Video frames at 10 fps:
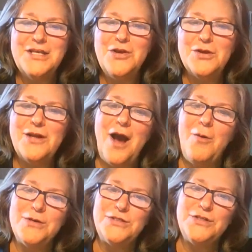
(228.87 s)
You can
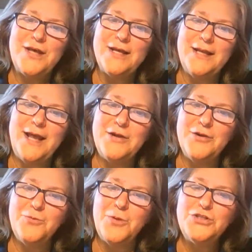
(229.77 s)
always do that
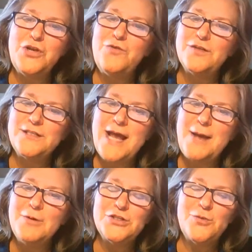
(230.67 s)
later once you've
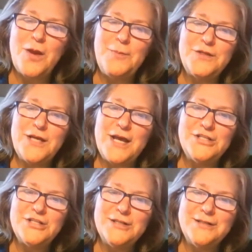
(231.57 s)
established a
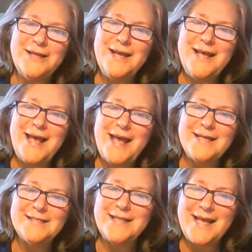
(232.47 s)
reputation
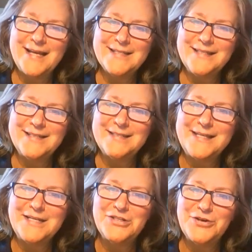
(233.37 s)
as an excellent
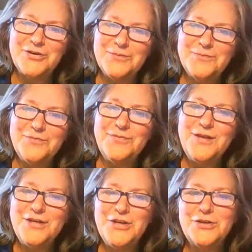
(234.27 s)
teacher.
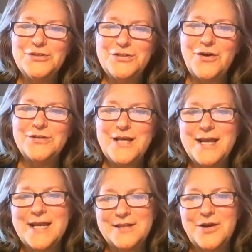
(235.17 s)
Then you can start
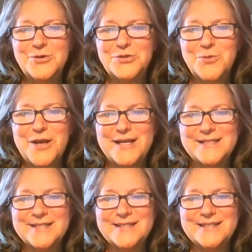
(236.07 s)
taking those
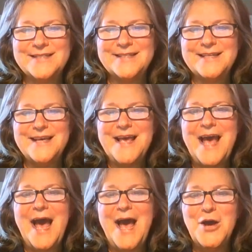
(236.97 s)
risks.
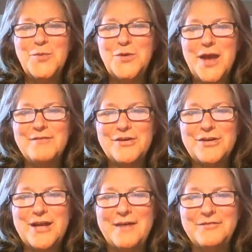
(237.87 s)
I hope you have a
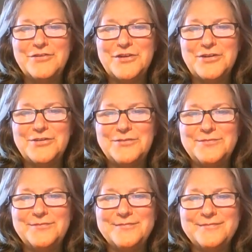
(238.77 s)
good
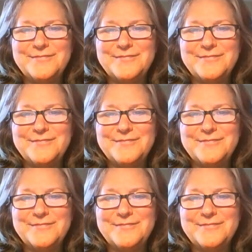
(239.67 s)
afternoon.